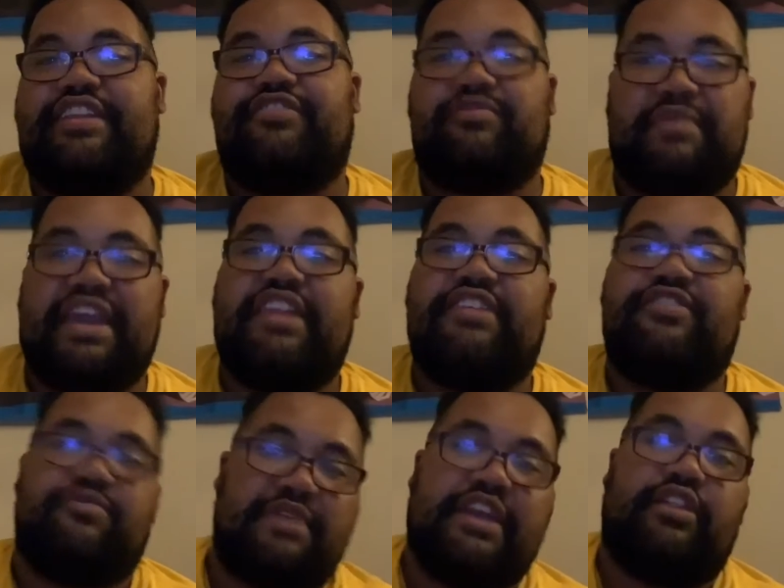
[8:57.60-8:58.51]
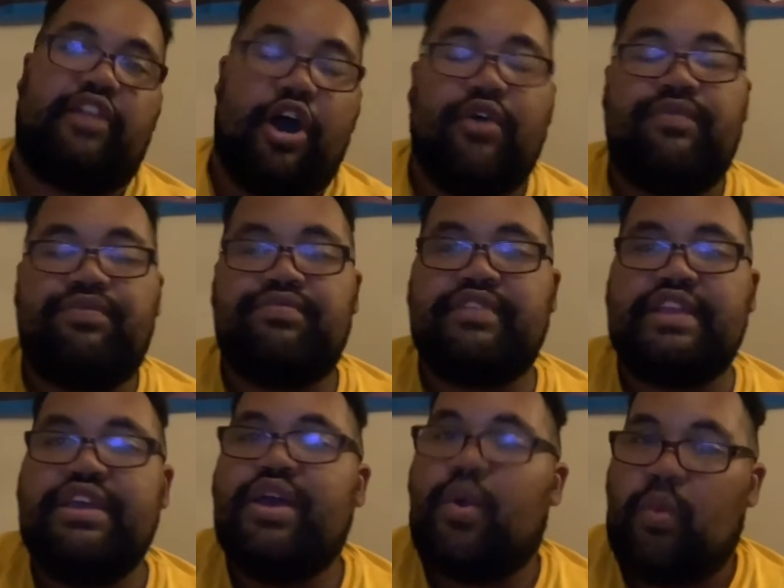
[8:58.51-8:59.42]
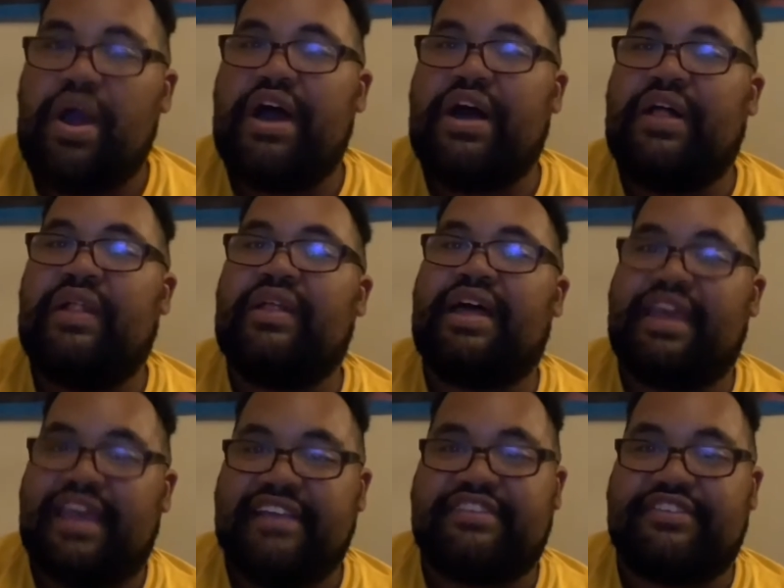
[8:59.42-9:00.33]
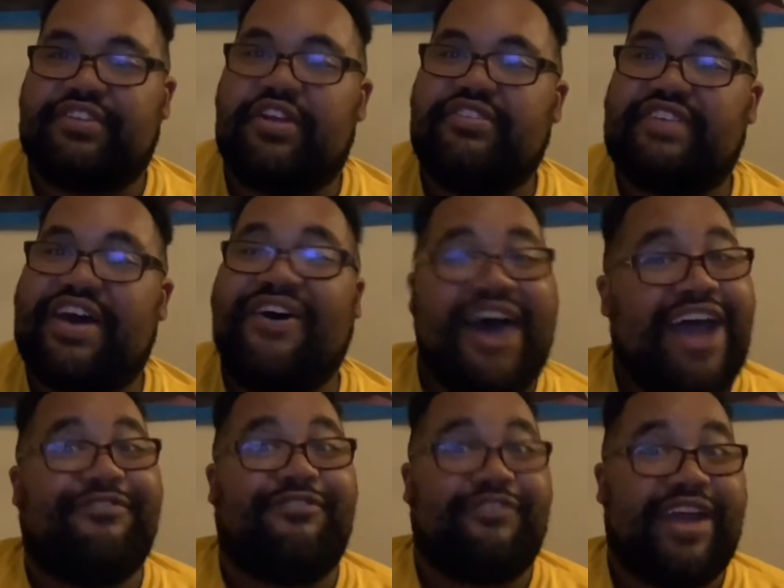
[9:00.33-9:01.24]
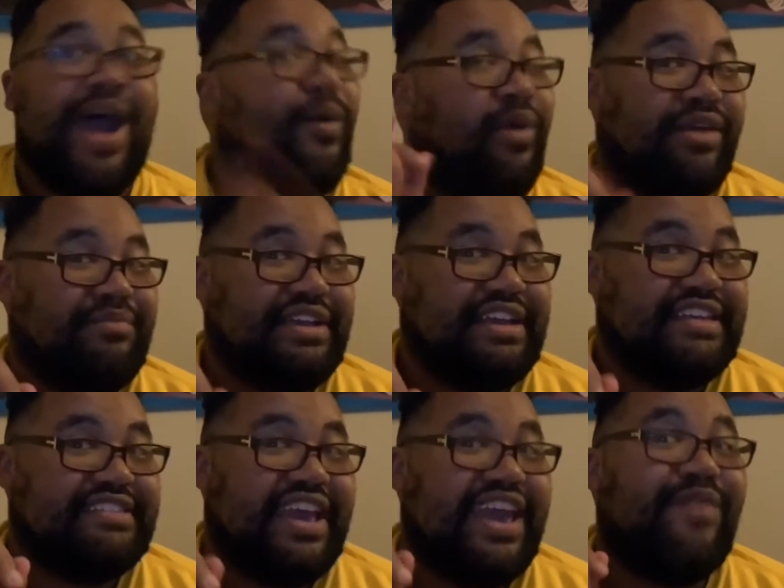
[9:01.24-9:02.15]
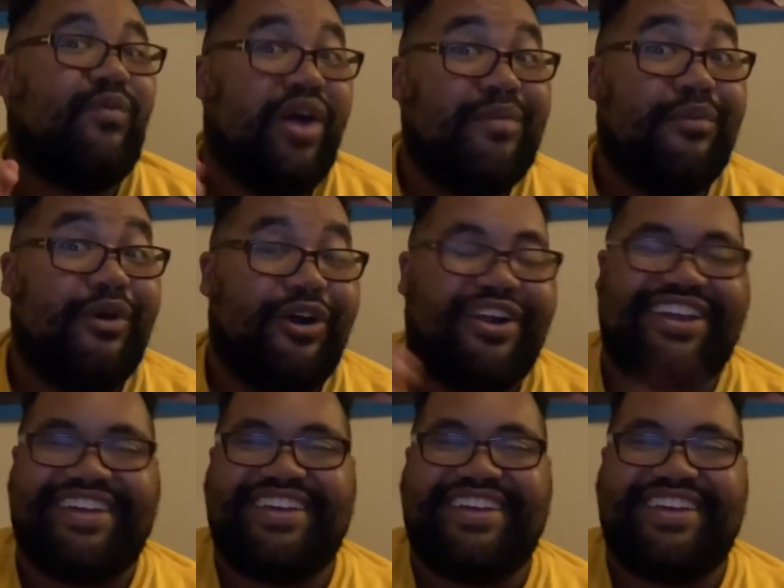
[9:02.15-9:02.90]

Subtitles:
Japan and Japan alone. Well, as it turns out, I forgot one because I had one more.